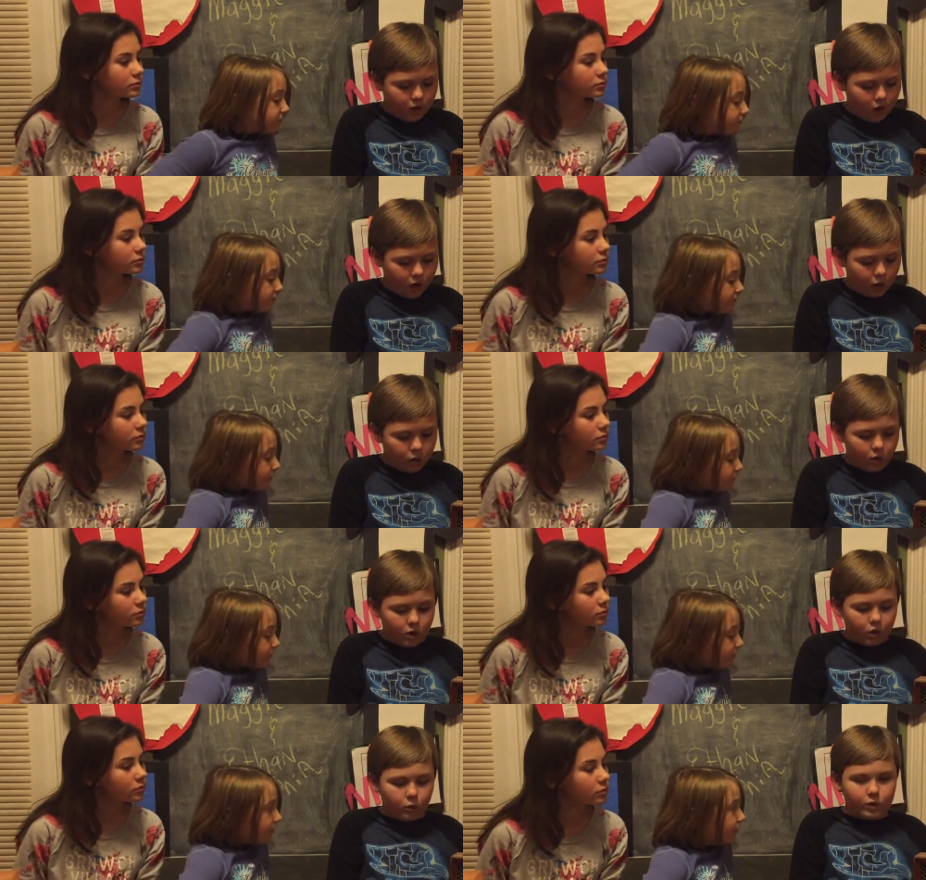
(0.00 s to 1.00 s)
Speaker 1: oh,
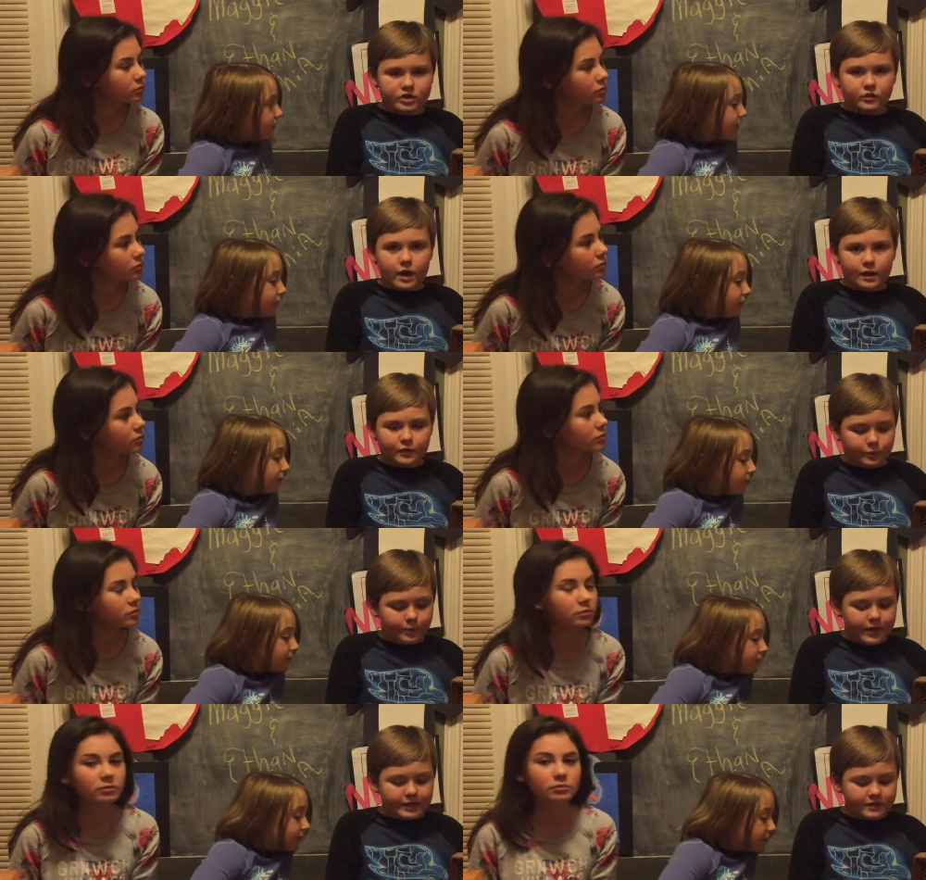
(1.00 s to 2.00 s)
Would you
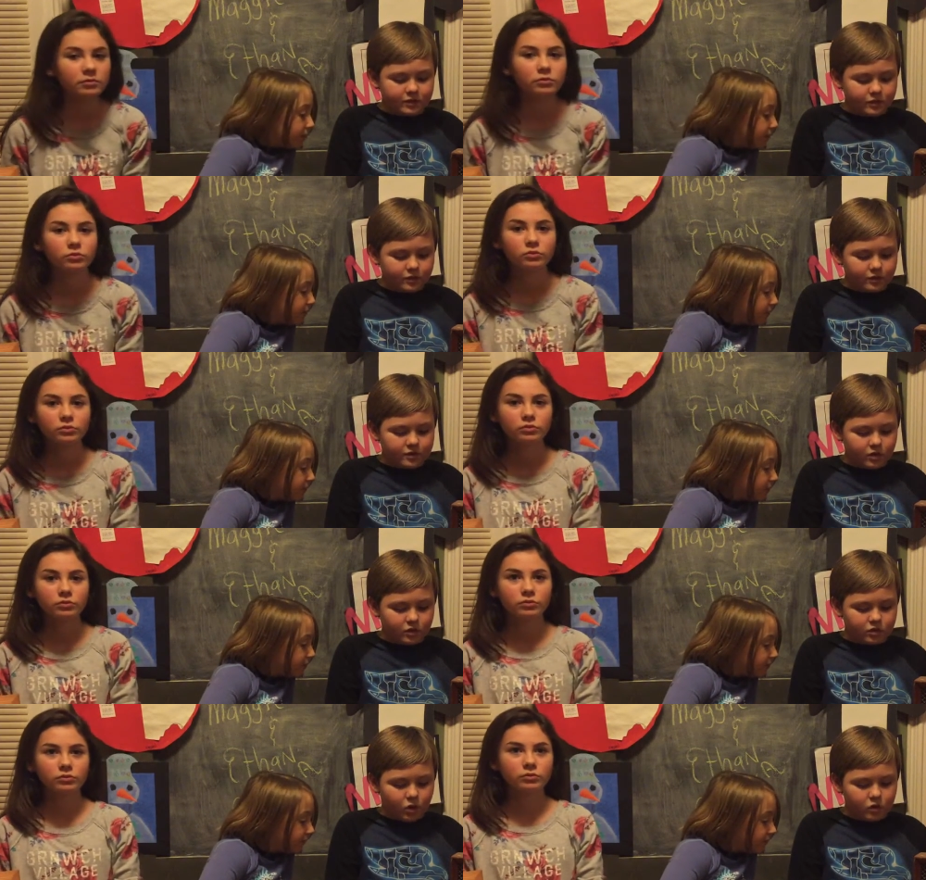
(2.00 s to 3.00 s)
rather Pixels
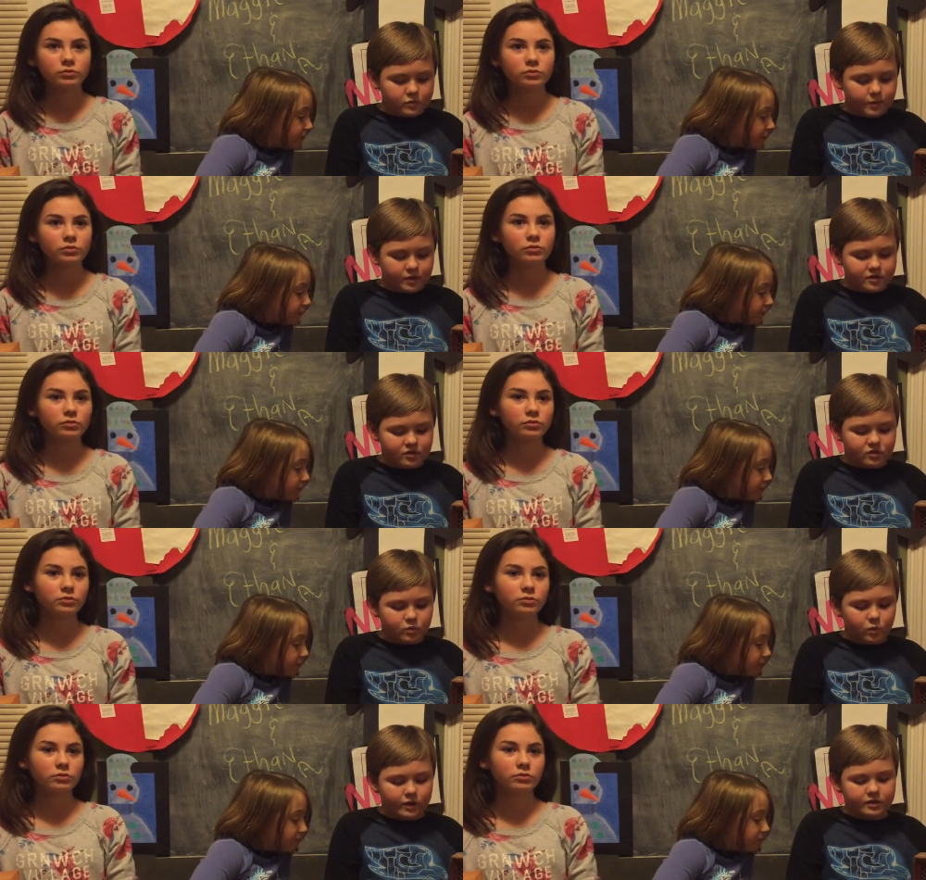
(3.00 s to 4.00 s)
or
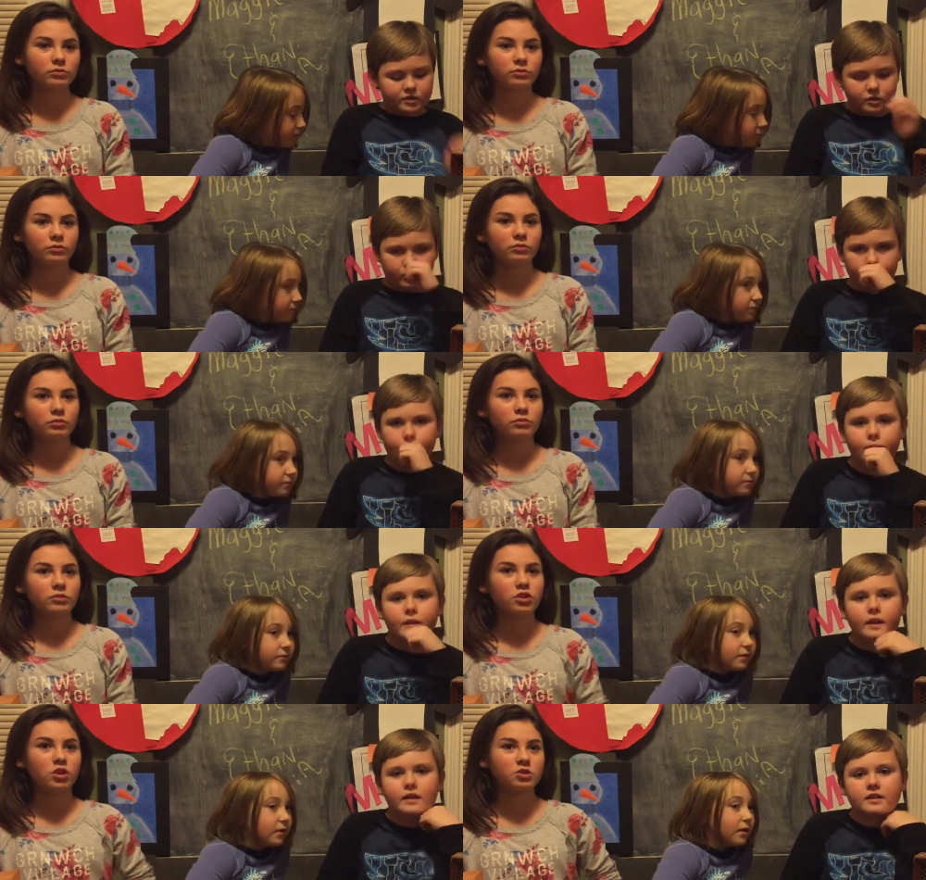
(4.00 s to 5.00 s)
Ghostbusters one and two?
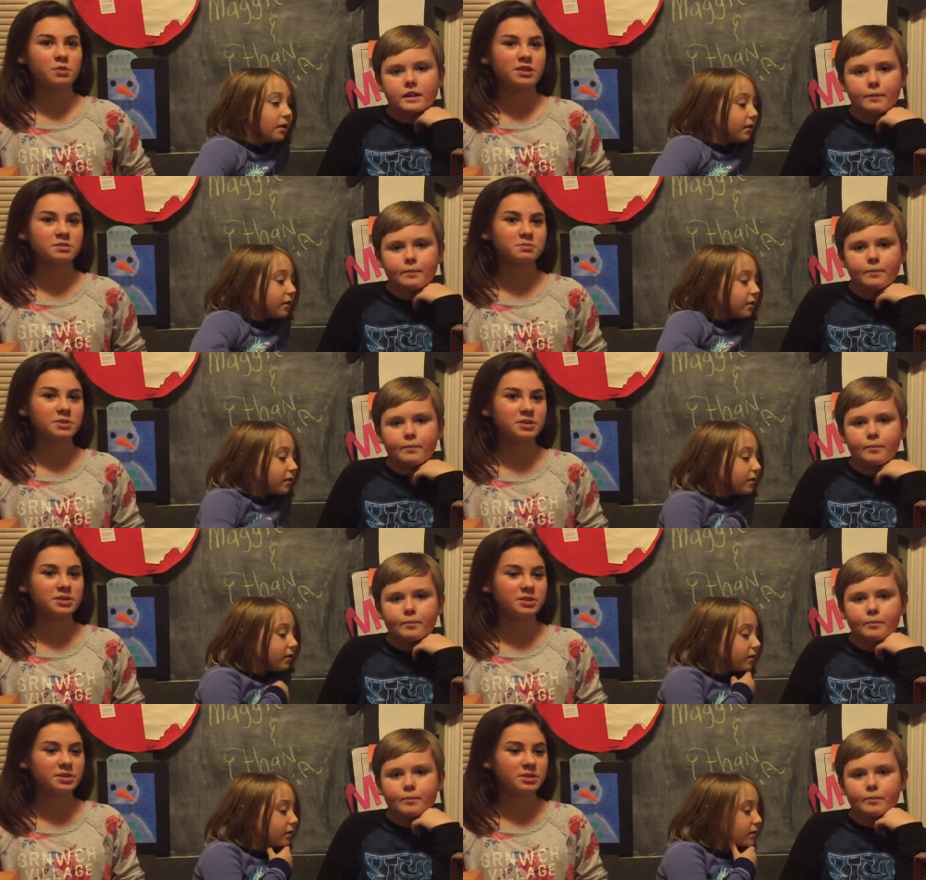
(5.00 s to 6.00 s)
Go say
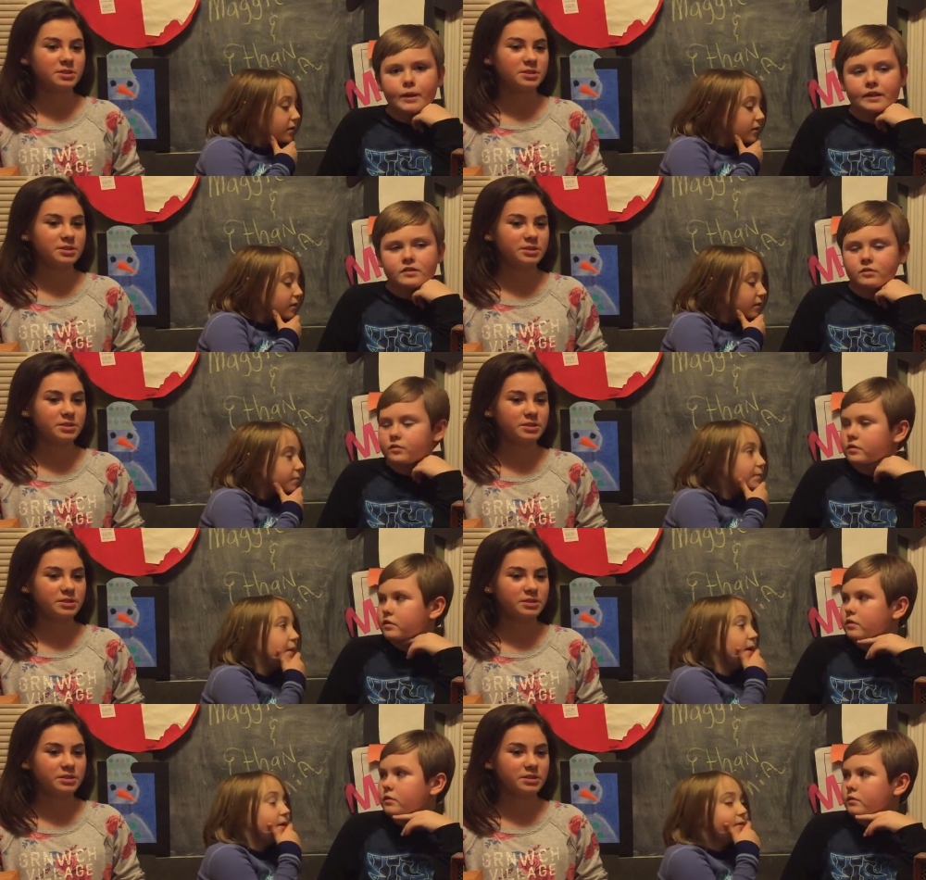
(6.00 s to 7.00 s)
Pixels.
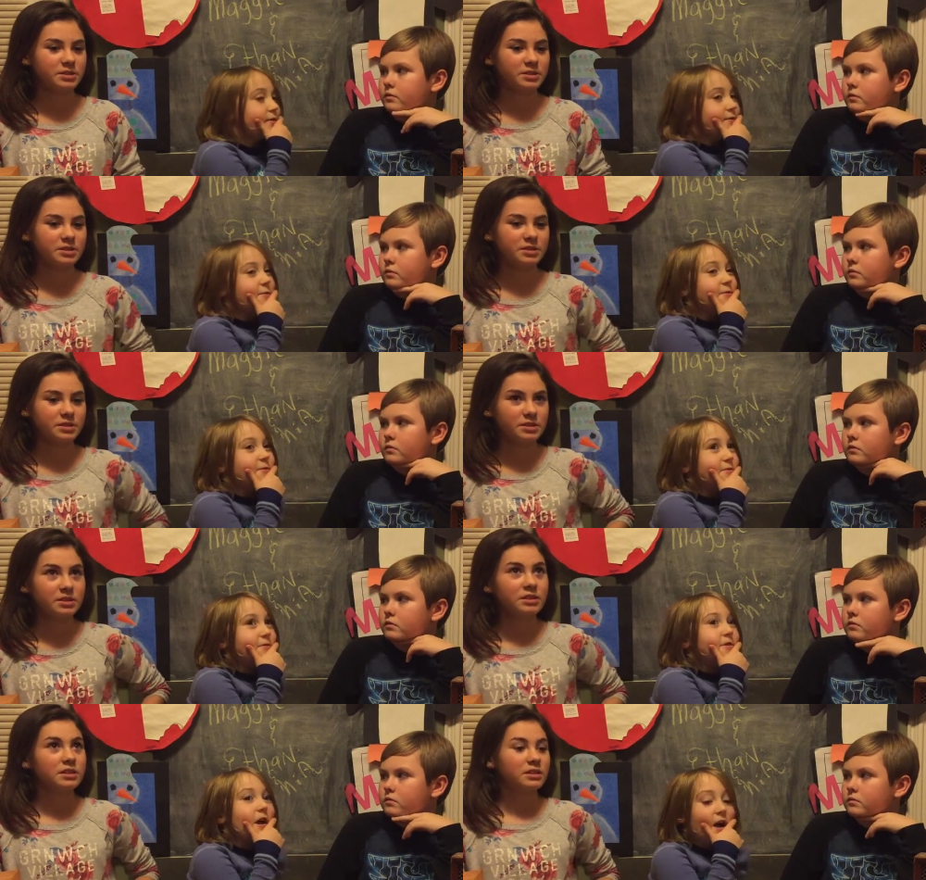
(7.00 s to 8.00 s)

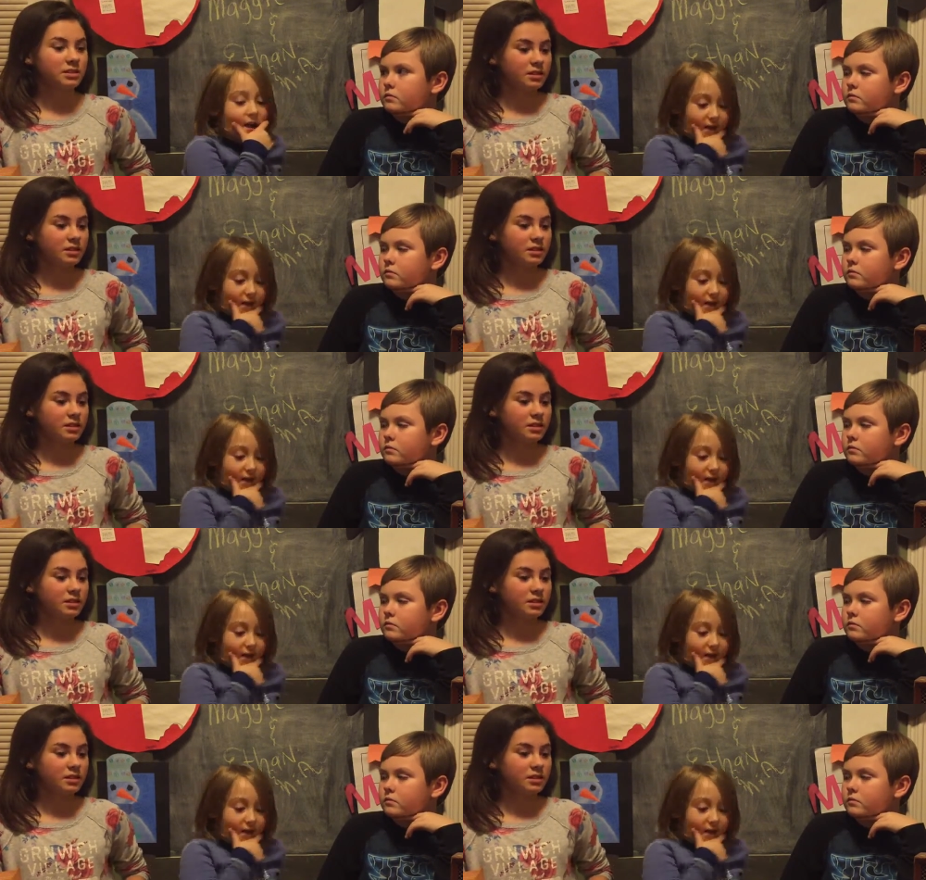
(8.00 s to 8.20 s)
Pixels.